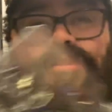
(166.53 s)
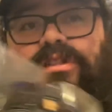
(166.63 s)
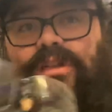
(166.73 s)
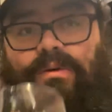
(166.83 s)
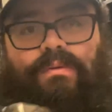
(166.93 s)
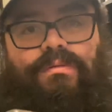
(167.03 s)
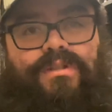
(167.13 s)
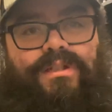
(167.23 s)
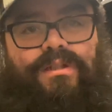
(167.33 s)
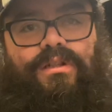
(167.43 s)

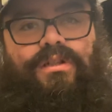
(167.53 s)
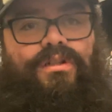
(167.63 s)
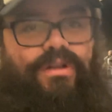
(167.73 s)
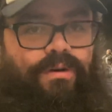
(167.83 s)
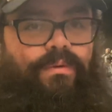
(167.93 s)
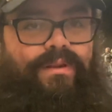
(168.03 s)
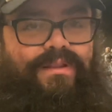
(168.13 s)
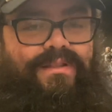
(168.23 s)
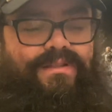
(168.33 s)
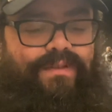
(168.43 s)
don't go with
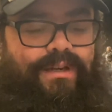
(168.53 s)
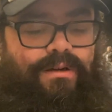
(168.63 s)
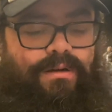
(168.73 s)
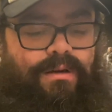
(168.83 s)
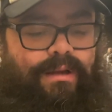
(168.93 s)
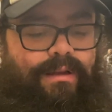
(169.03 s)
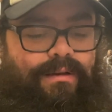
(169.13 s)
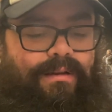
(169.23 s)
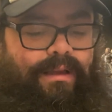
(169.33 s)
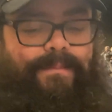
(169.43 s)
this figure,
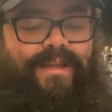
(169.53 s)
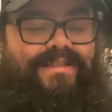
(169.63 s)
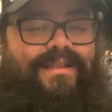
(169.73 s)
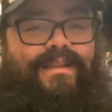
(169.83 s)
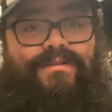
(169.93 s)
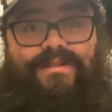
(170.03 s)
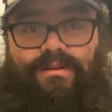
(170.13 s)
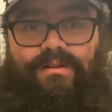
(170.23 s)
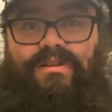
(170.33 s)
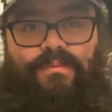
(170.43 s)
and I'm not saying there's an
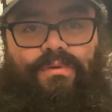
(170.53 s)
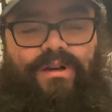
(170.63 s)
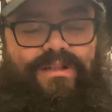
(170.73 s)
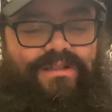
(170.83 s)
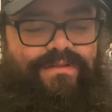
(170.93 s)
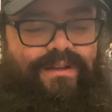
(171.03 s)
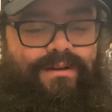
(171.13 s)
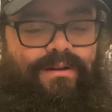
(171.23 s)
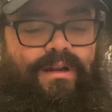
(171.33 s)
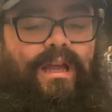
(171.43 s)
Arkham Origins
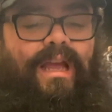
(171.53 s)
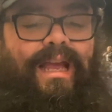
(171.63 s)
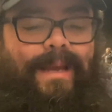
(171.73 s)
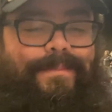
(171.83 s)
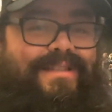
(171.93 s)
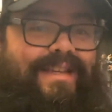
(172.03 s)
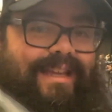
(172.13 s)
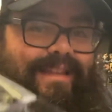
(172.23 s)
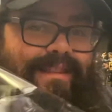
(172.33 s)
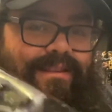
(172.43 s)
figure. I'm
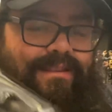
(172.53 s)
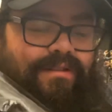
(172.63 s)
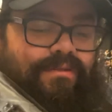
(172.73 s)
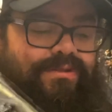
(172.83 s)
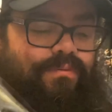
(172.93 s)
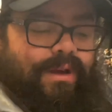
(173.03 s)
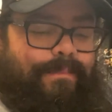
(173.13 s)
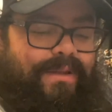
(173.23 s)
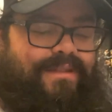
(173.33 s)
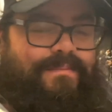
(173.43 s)
saying those
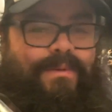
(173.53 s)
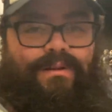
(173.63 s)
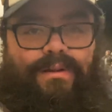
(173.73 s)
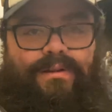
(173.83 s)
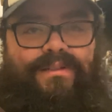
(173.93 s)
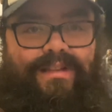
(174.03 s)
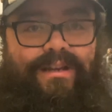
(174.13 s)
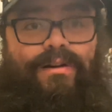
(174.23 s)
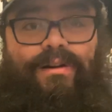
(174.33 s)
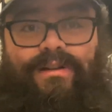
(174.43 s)
weapons belong to the
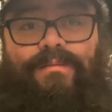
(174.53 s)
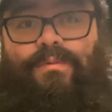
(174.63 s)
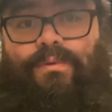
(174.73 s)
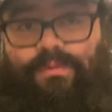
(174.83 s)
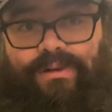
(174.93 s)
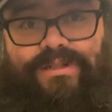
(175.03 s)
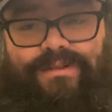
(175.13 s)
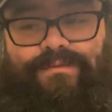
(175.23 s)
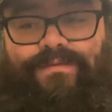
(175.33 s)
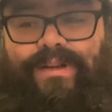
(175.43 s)
Arkham
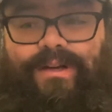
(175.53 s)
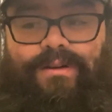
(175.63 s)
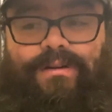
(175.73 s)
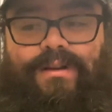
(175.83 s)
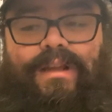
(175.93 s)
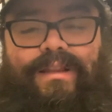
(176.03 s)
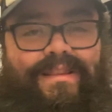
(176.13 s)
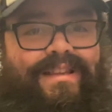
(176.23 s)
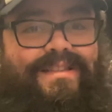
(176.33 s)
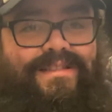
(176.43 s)
Origin figure.
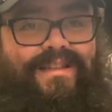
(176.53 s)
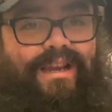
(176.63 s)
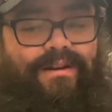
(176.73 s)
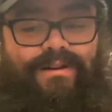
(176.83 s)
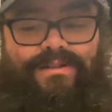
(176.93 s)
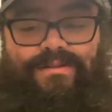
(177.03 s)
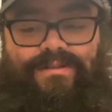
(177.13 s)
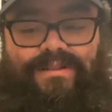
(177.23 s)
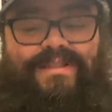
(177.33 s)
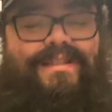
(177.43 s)
This character
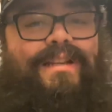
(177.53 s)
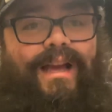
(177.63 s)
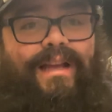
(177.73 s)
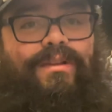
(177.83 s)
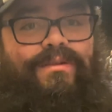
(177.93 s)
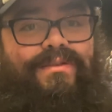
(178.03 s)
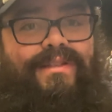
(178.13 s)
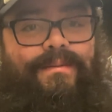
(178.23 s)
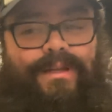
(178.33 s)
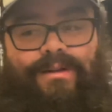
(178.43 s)
does not use
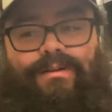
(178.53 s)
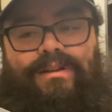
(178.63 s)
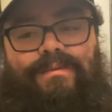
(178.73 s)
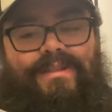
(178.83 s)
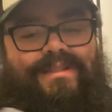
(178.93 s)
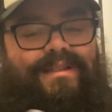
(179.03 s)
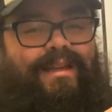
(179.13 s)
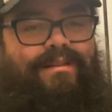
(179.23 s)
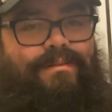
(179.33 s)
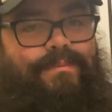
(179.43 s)
them in Arkham
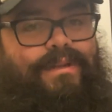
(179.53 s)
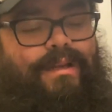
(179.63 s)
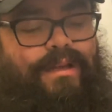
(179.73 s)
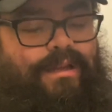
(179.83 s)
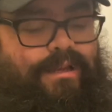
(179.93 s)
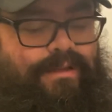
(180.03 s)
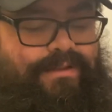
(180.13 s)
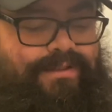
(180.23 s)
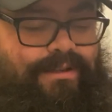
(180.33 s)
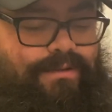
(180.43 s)
Asylum,
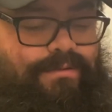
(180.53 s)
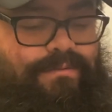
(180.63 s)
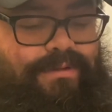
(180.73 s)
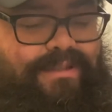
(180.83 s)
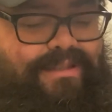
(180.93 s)
so it's